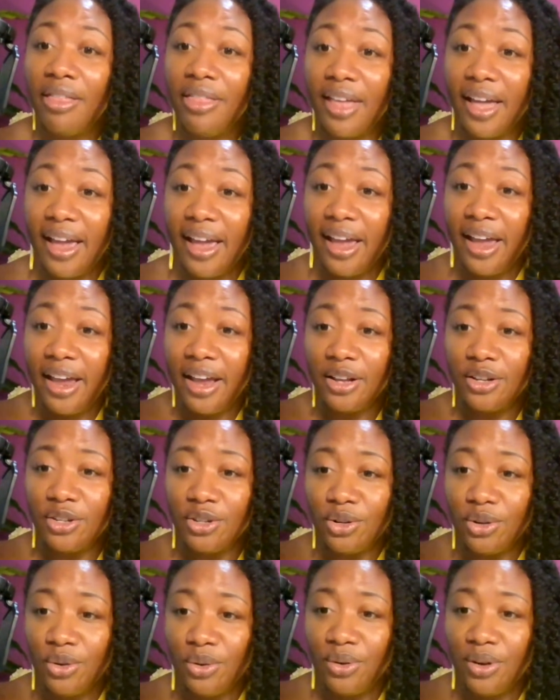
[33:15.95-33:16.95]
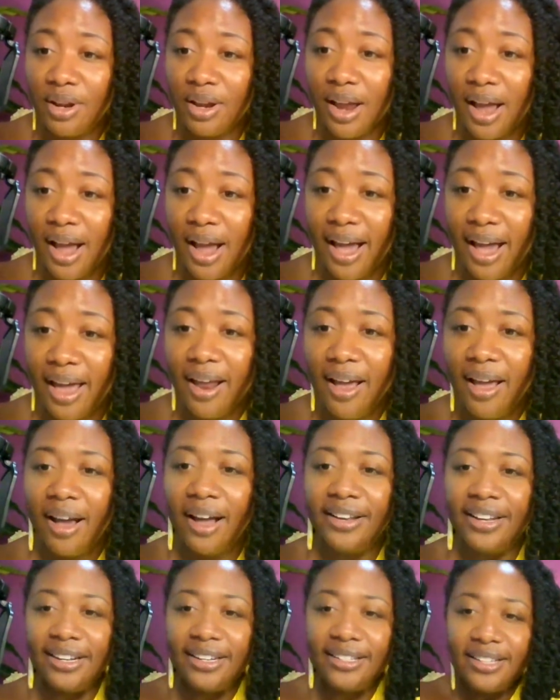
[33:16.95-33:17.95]
They do not.
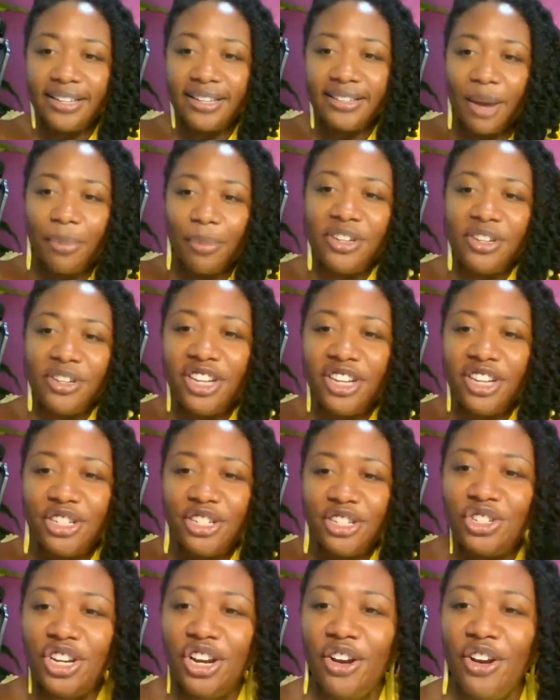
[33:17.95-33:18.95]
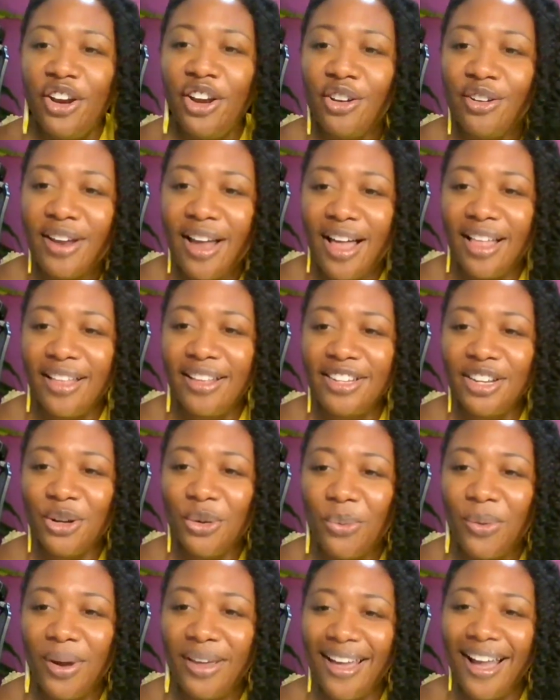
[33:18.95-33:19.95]
Adina says, I appreciate you sharing your knowledge
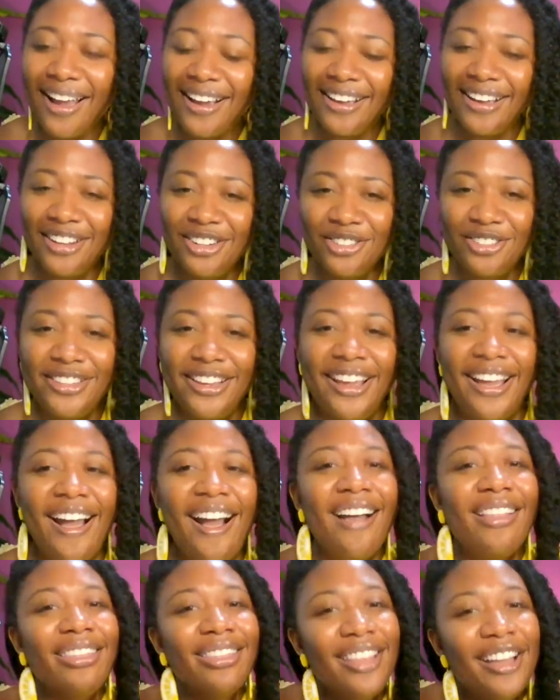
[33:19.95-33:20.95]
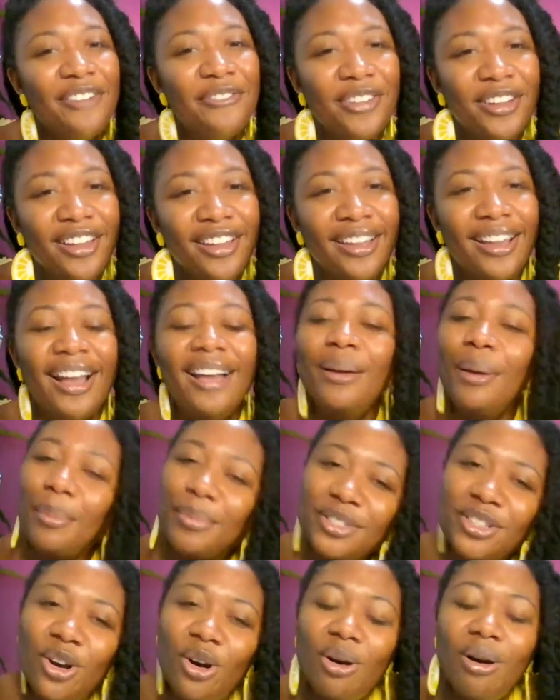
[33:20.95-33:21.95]
in a way that I can understand. I love it.
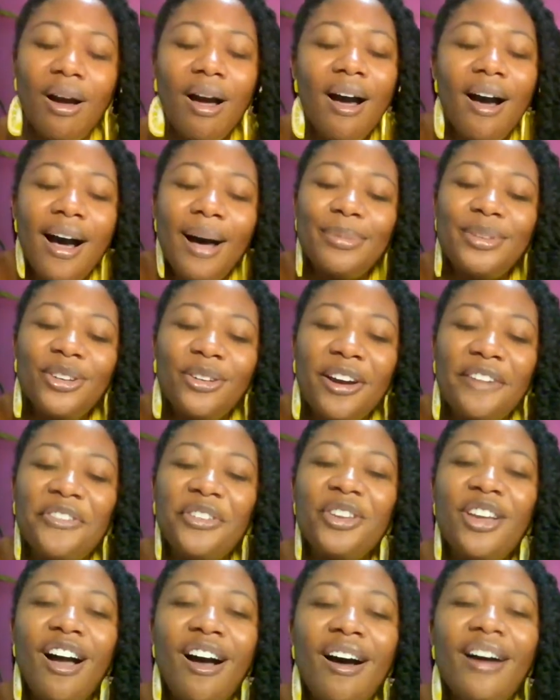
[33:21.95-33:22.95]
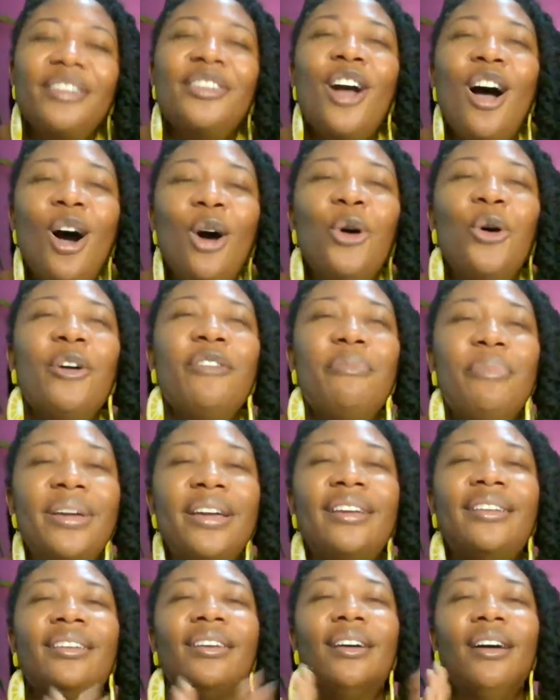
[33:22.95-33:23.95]
I'm so grateful. Y'all who have
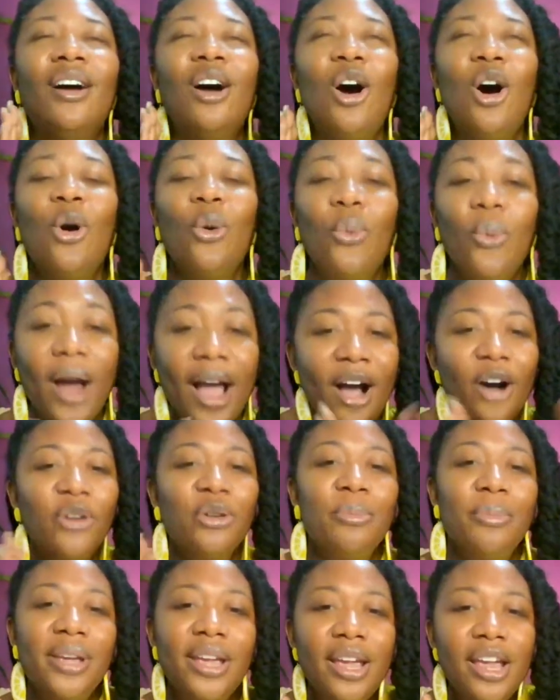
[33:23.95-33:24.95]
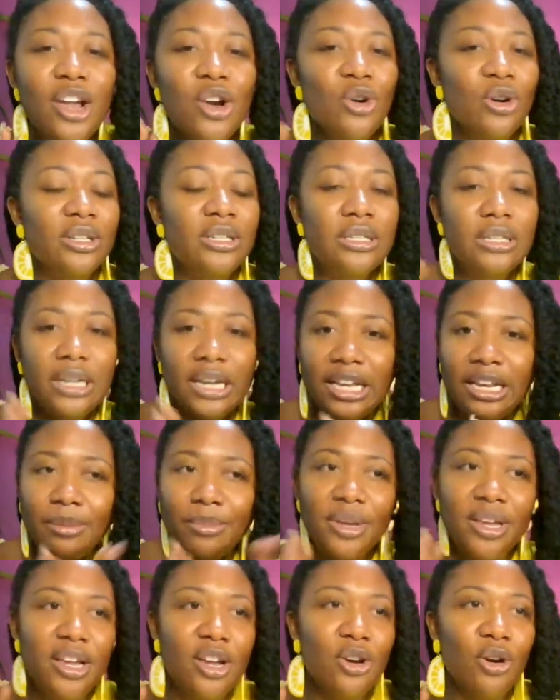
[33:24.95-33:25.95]
been around me or seen
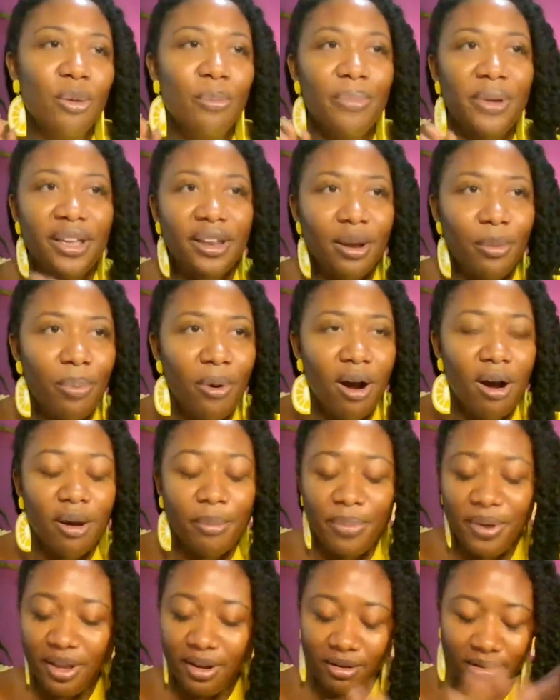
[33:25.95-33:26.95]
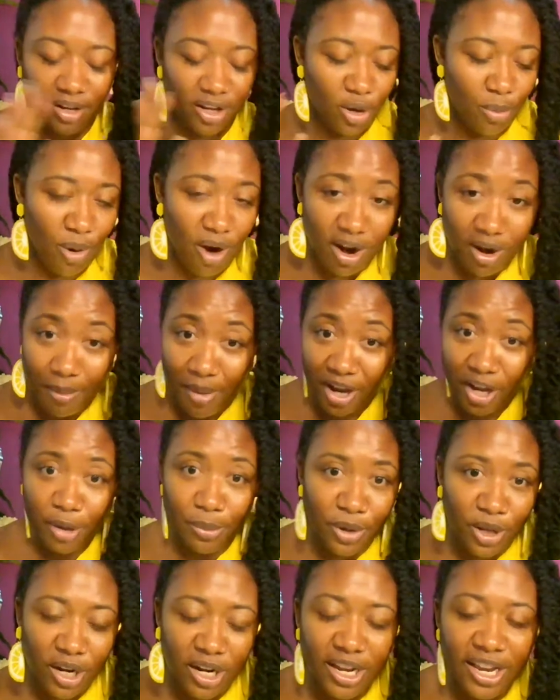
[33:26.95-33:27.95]
me or been part of my
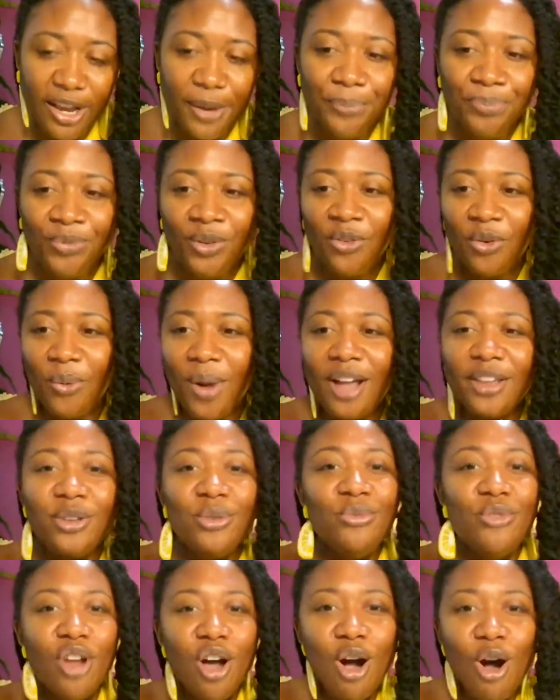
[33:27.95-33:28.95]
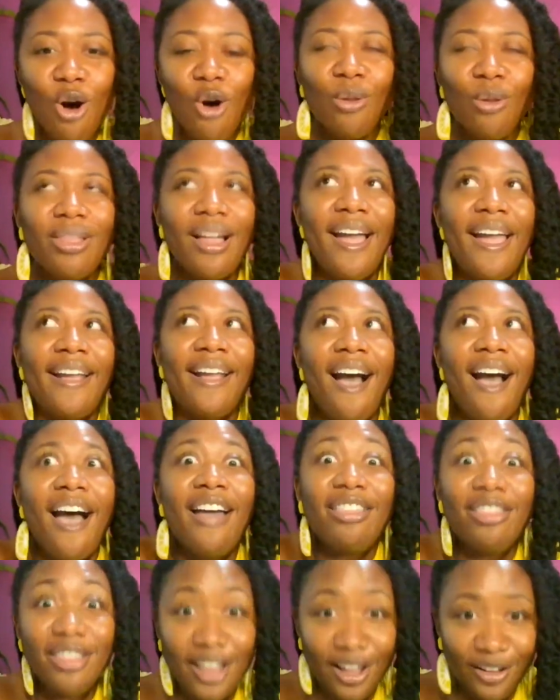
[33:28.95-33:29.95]
community for a while, like I
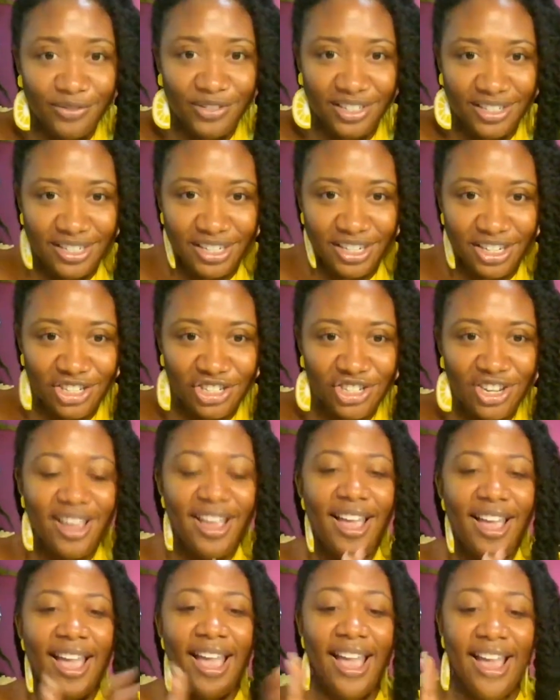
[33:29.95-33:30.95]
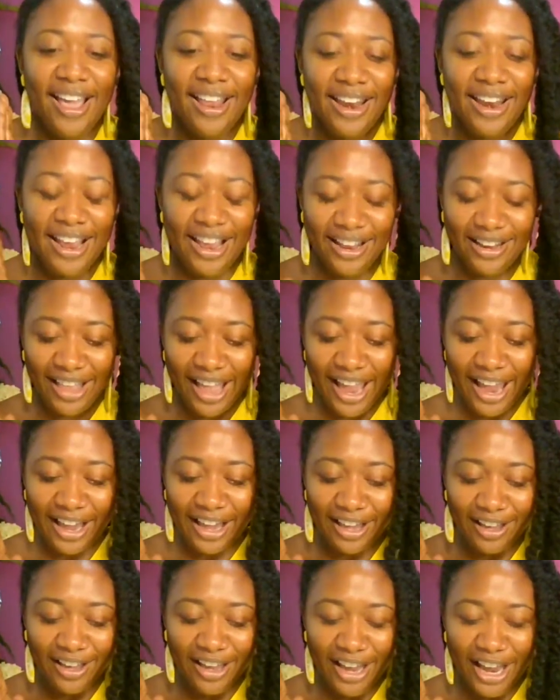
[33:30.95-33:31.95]
love to teach, and it like
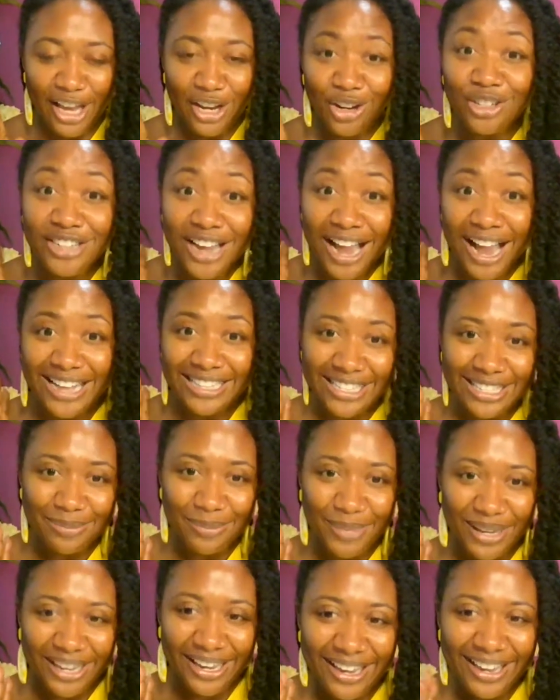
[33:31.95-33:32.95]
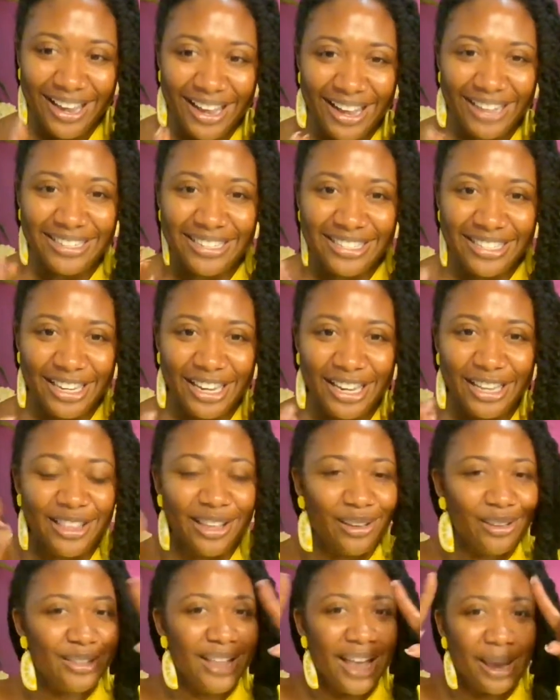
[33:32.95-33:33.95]
energizes me to see
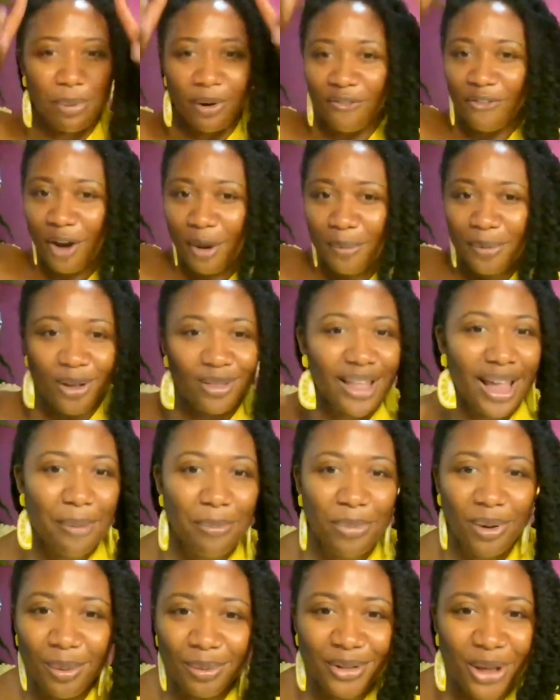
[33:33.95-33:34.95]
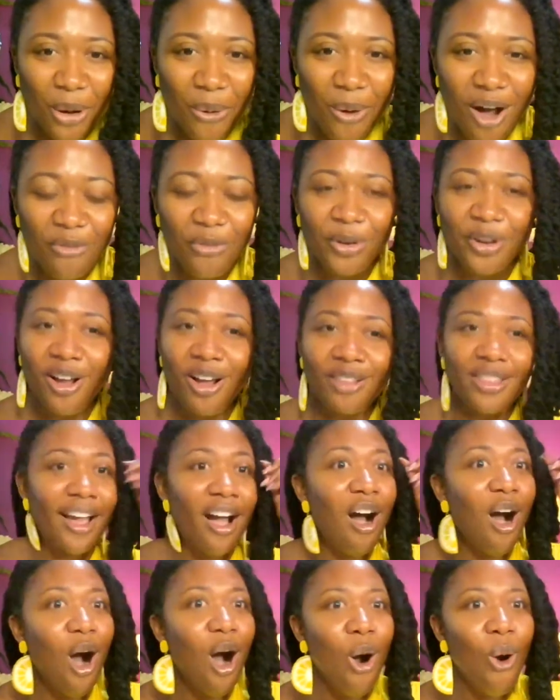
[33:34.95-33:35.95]
those like proverbial light bulbs go off where y'all like,
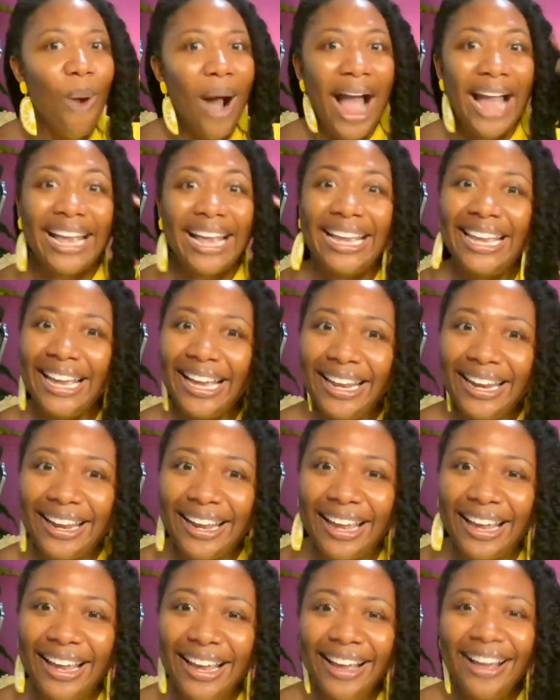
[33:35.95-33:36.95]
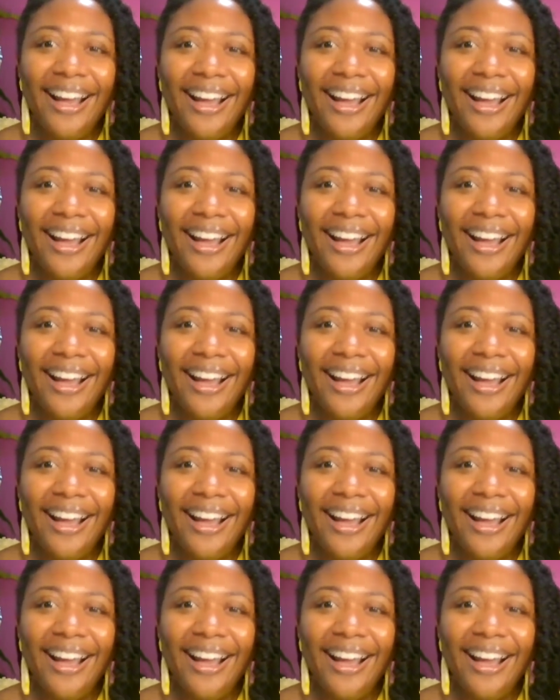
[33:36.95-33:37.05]
oh, I get it.